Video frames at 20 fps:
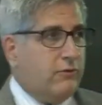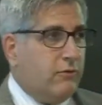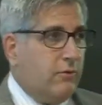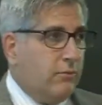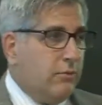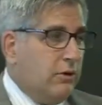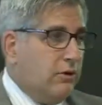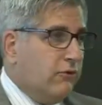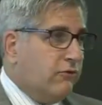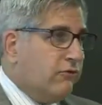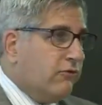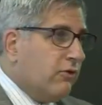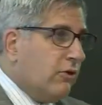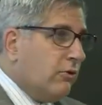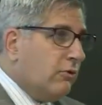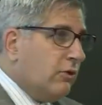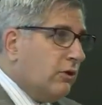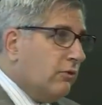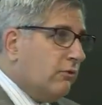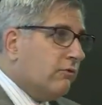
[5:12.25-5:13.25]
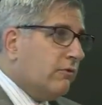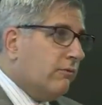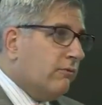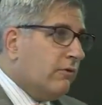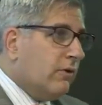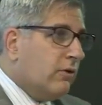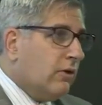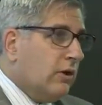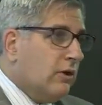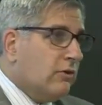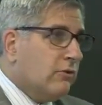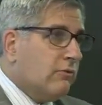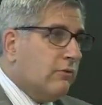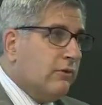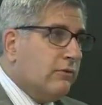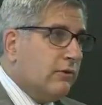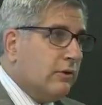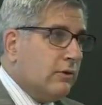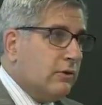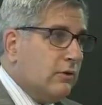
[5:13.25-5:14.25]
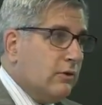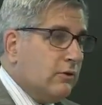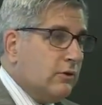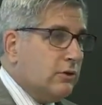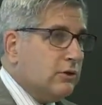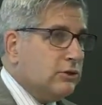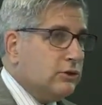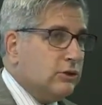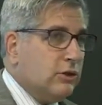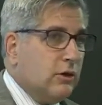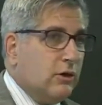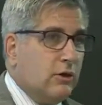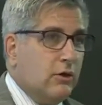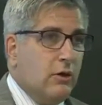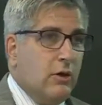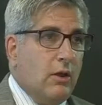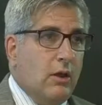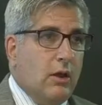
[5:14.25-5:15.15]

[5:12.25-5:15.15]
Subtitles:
So I'm going to show you some very interesting literature,